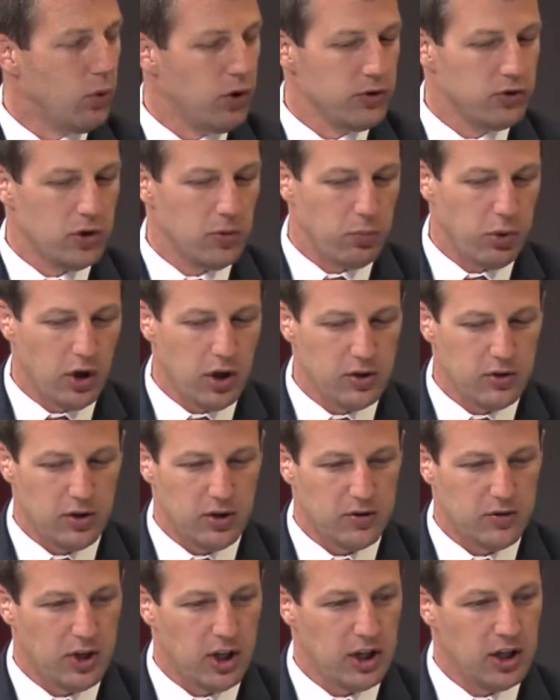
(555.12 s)
once the
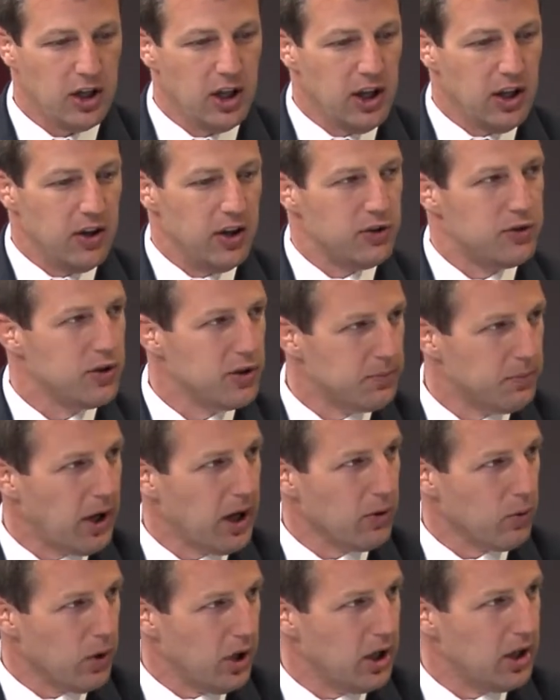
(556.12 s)
president said, "This is
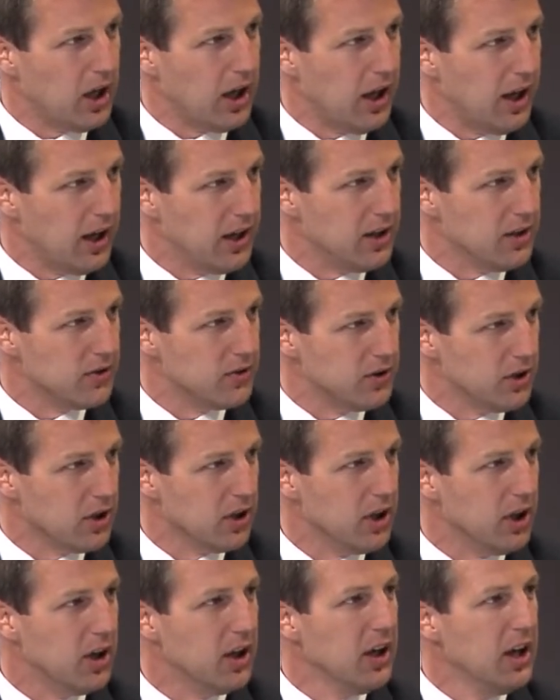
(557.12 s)
my red line in
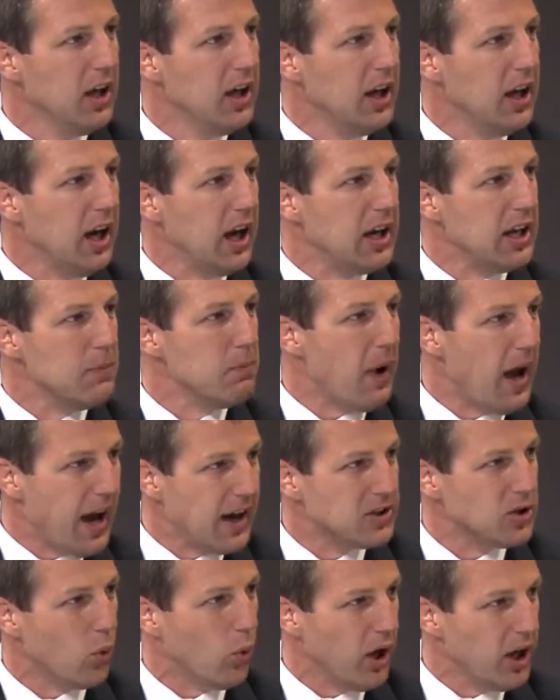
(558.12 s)
Syria," and he
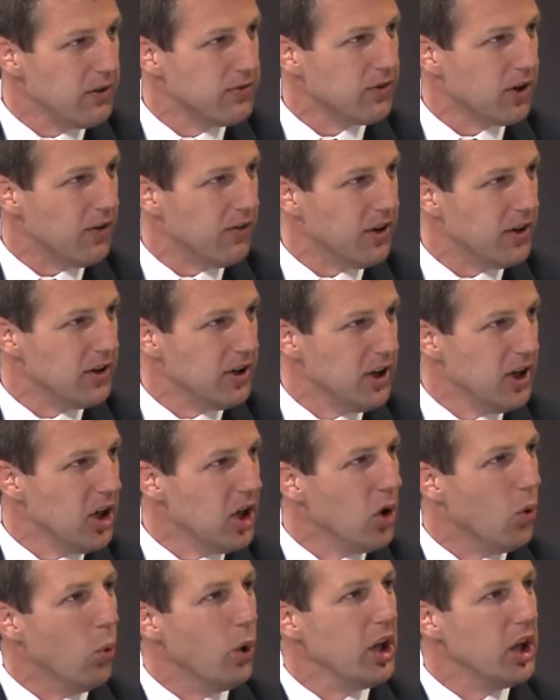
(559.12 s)
backed away from it
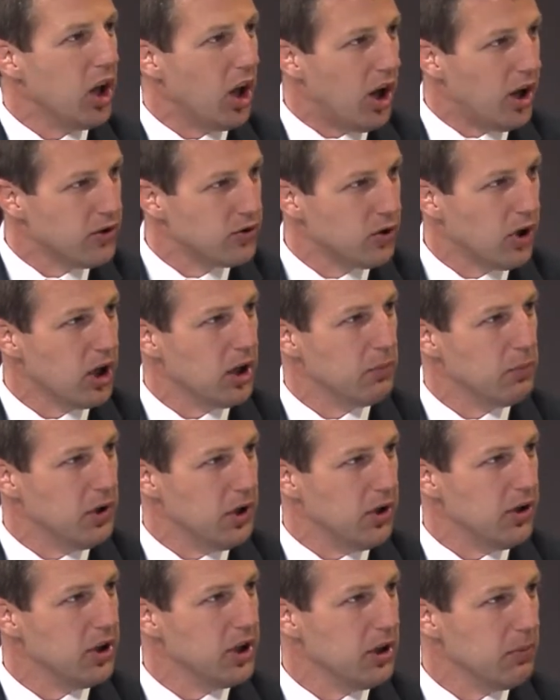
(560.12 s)
we lost
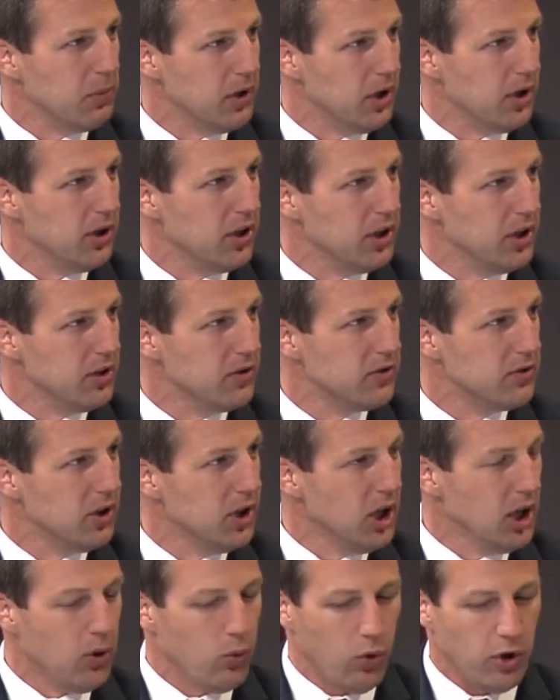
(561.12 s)
credibility in the Middle East.
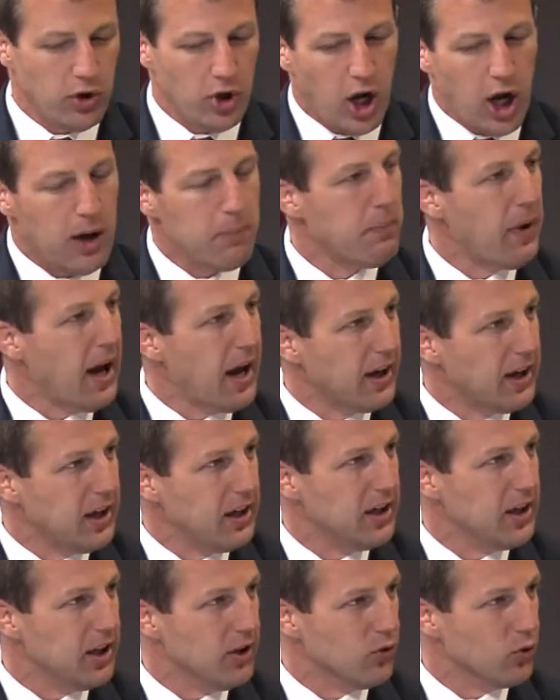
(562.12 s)
Mm-hmm. We're not
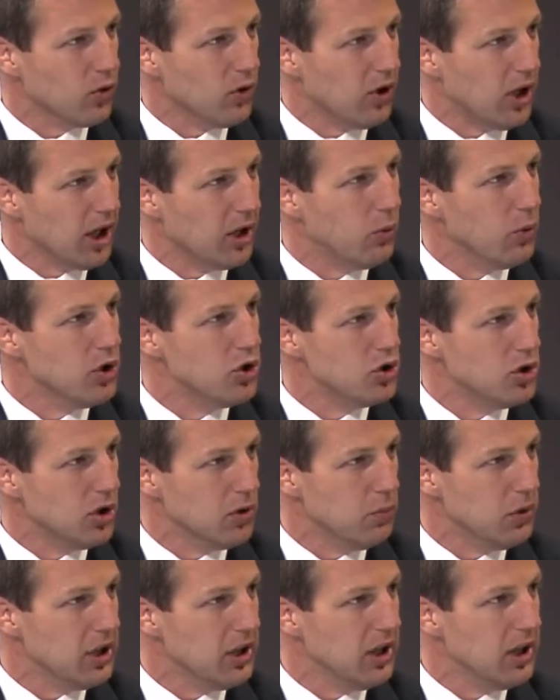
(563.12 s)
backing Israel like we
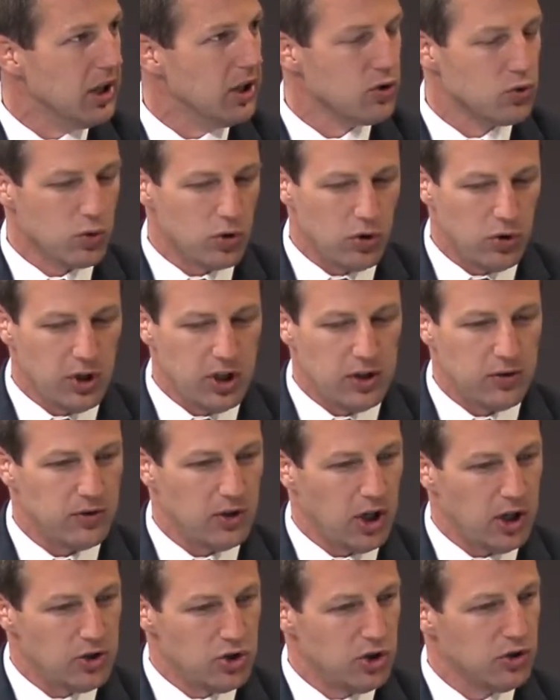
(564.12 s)
should be. Israel is
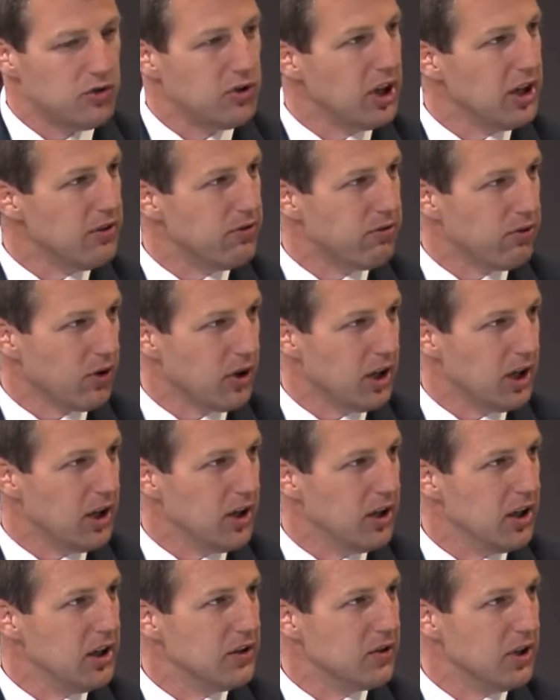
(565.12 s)
not just a
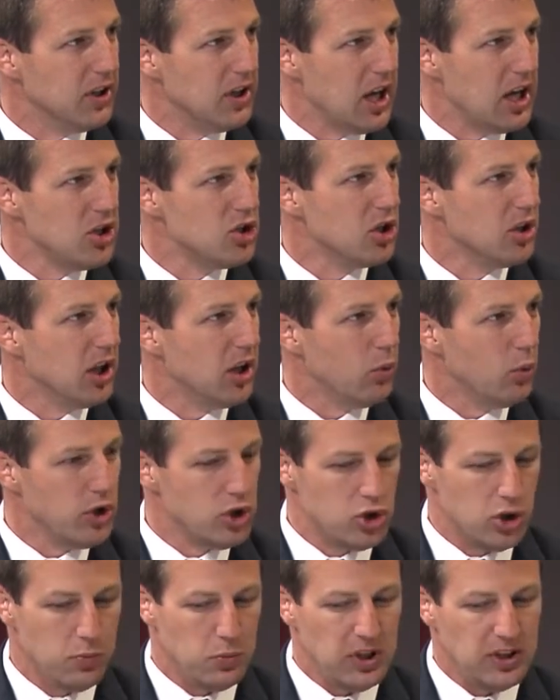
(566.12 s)
friend, it's a nation that we
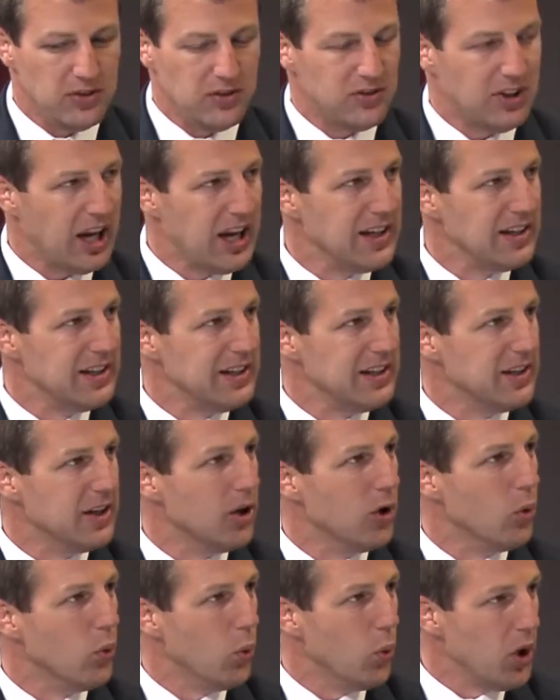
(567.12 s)
should be standing
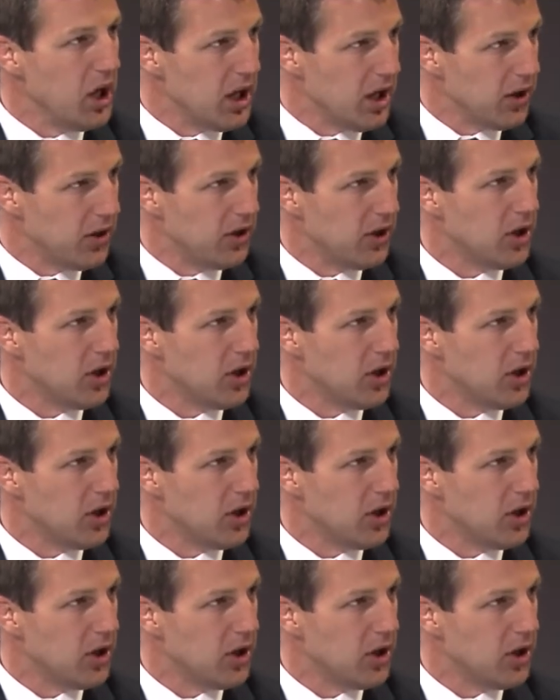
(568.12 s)
with,